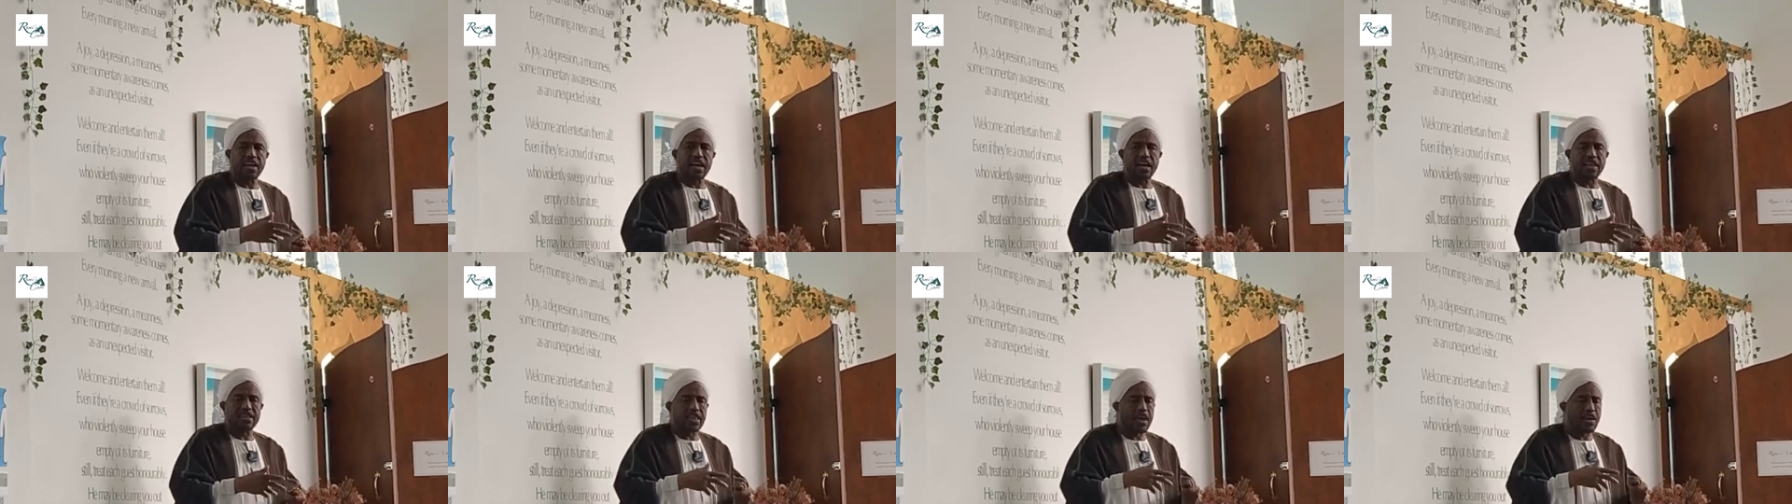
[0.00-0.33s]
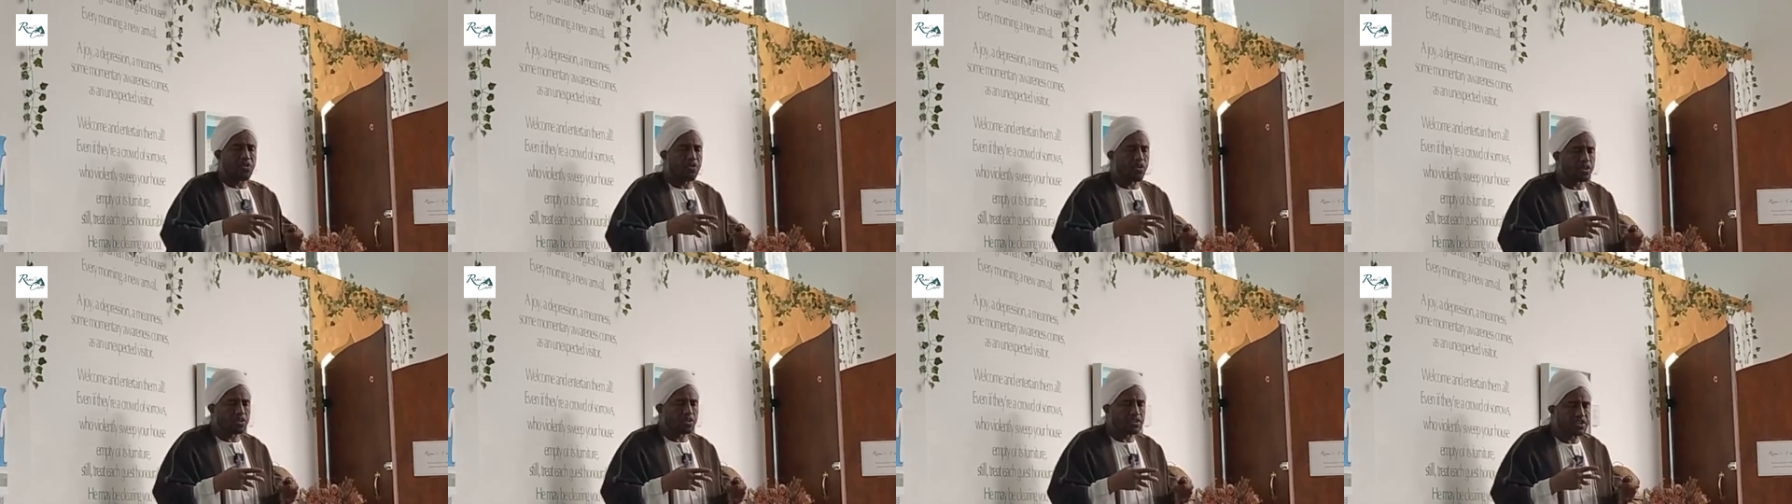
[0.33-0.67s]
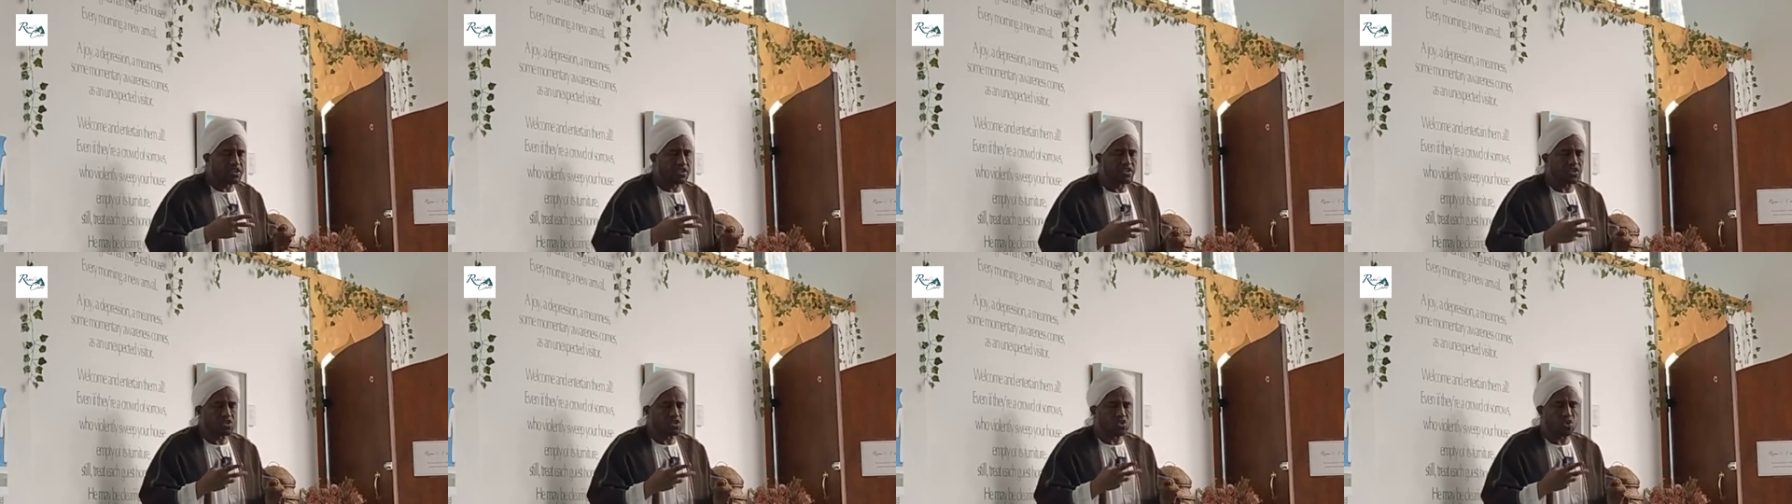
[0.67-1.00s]
And therefore,
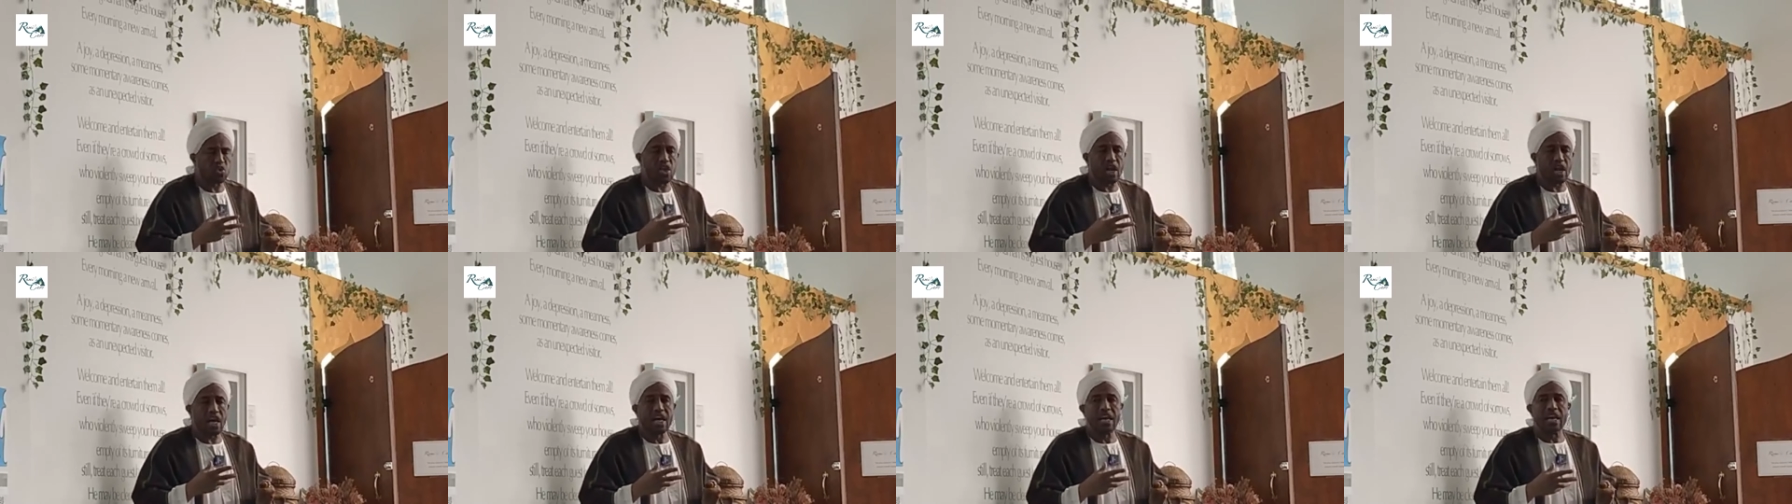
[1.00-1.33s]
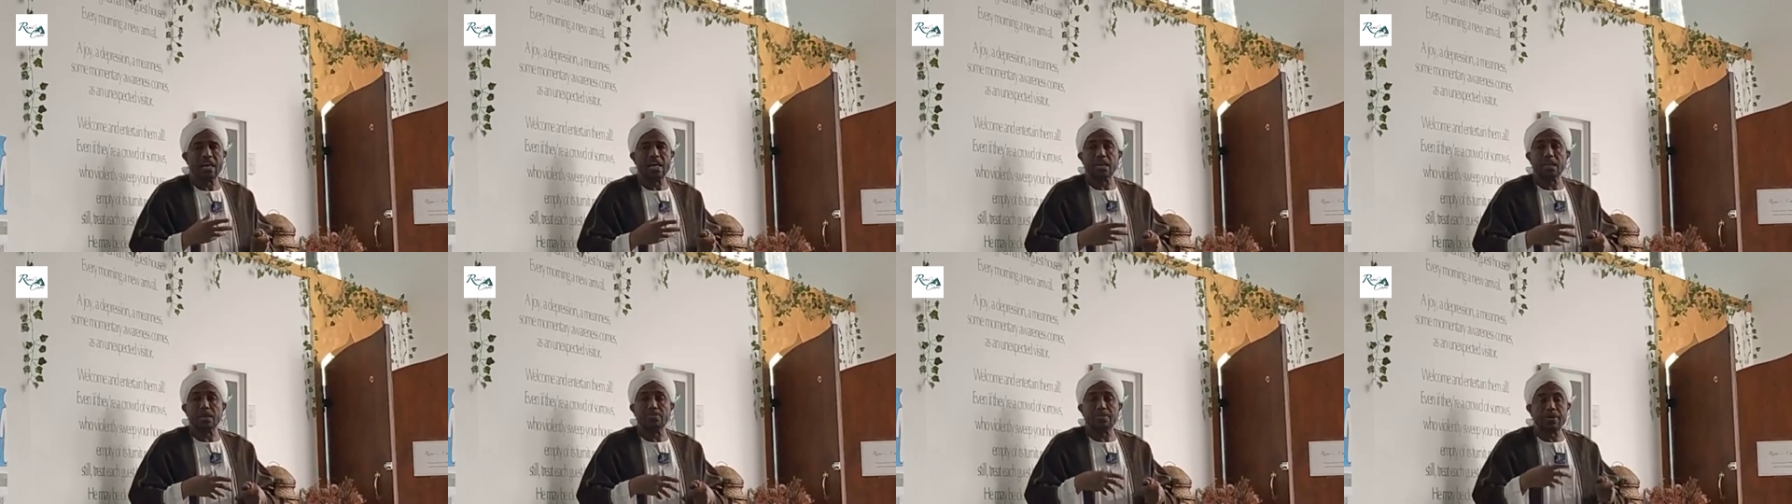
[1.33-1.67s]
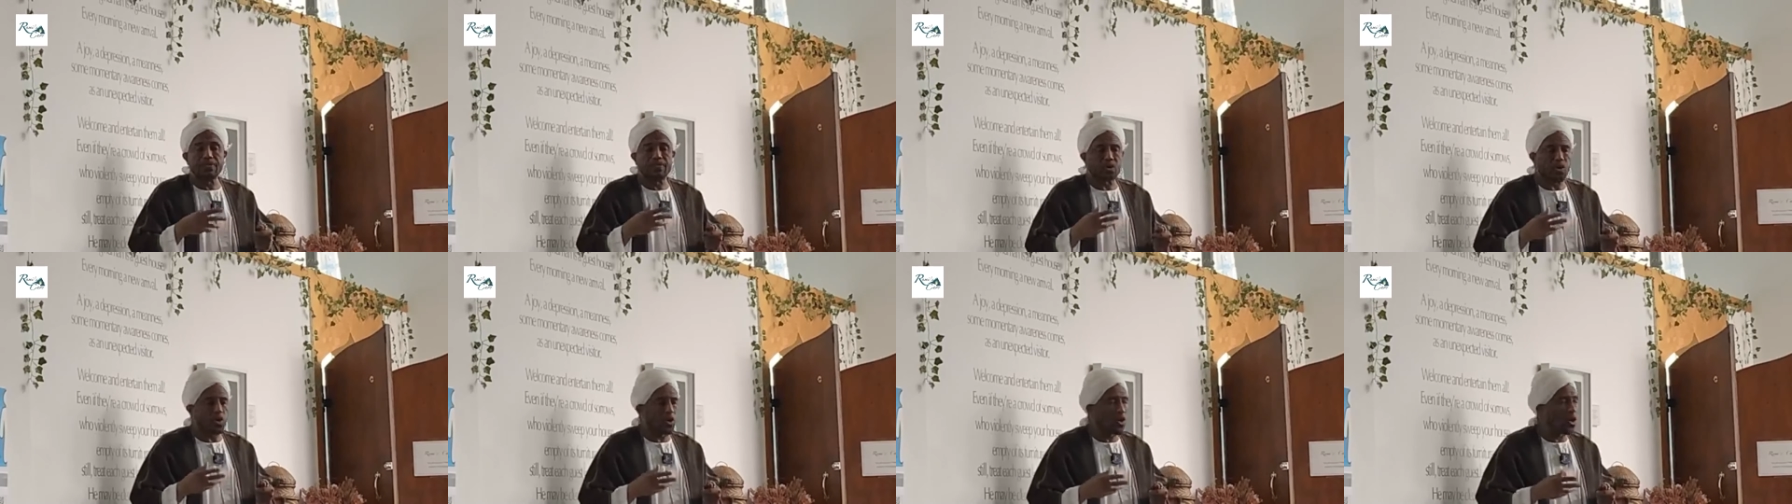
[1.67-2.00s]
this is the sunnah is
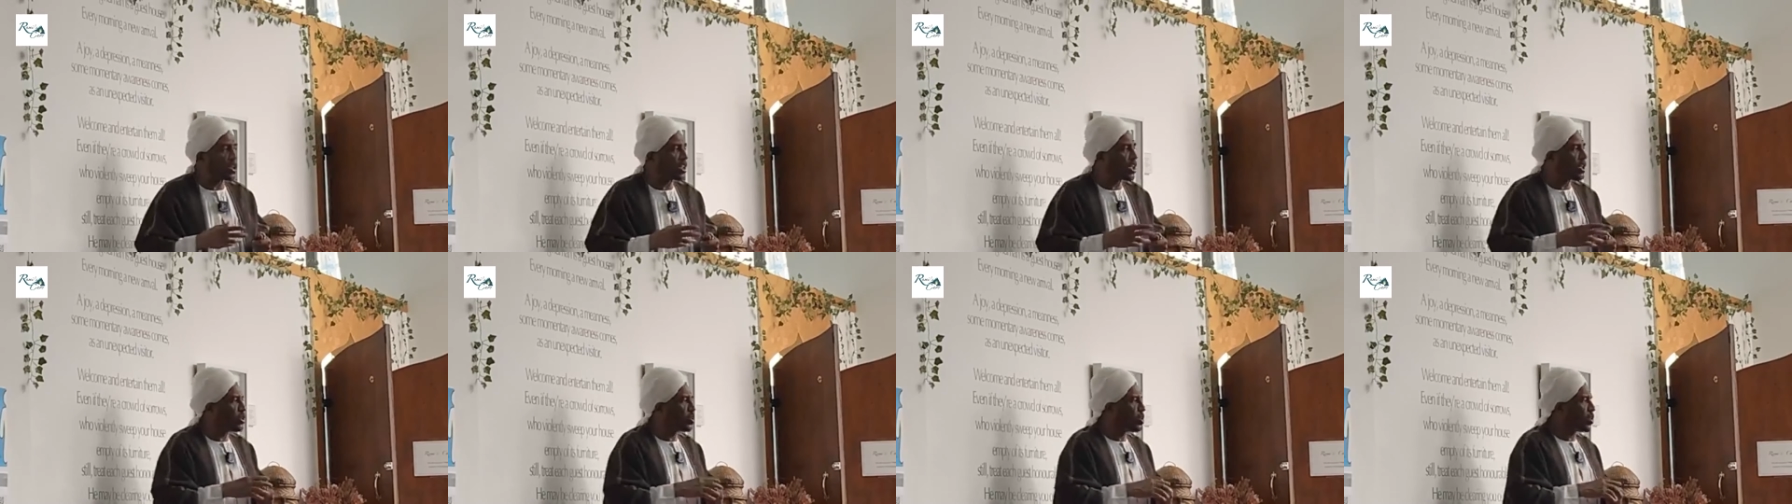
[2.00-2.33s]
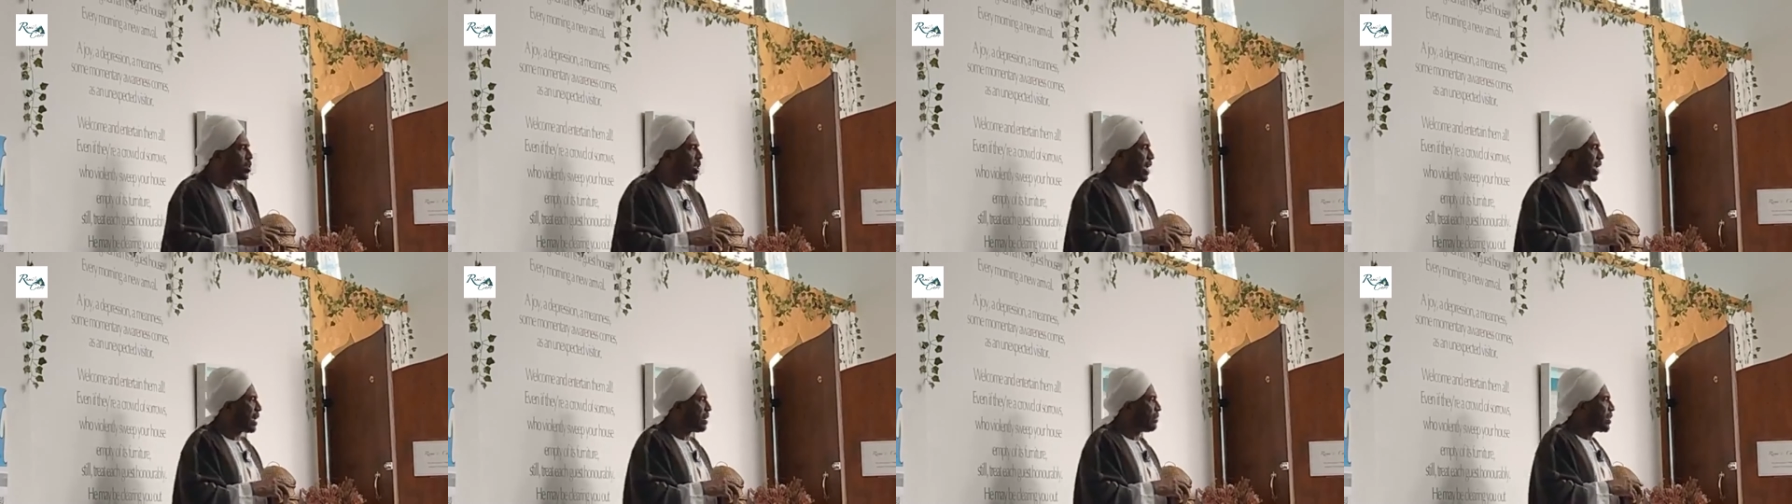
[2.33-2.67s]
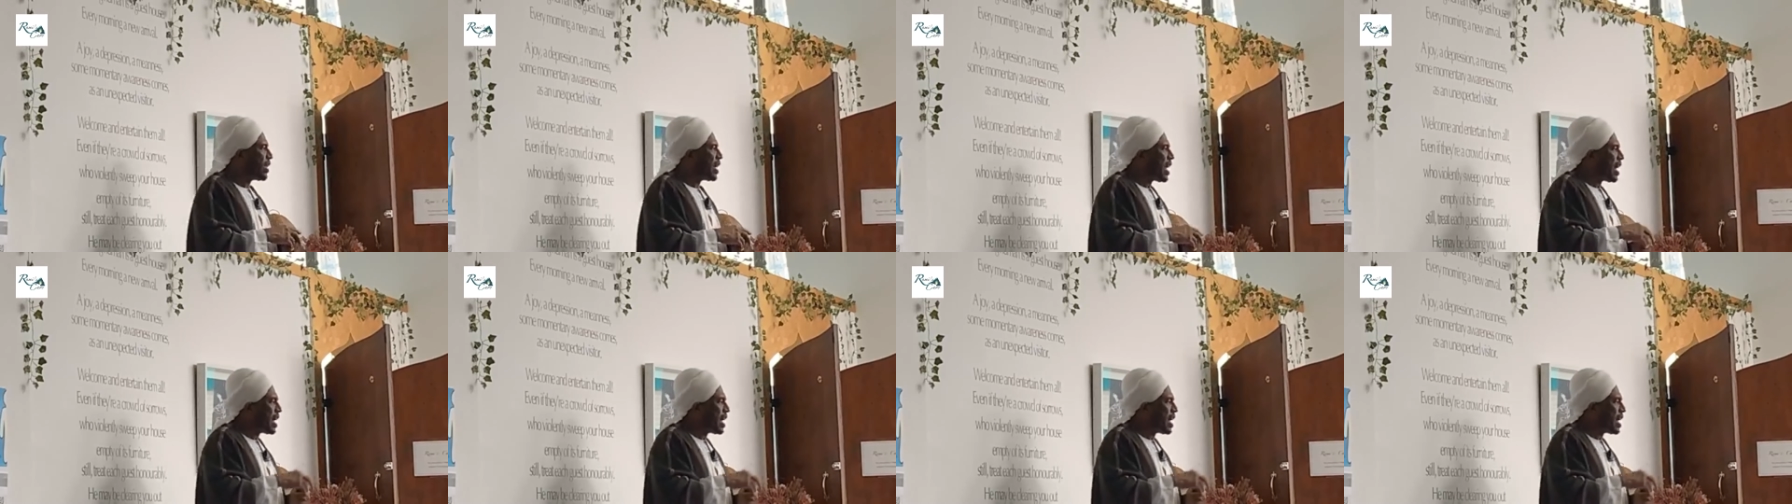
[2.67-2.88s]
being forgotten today.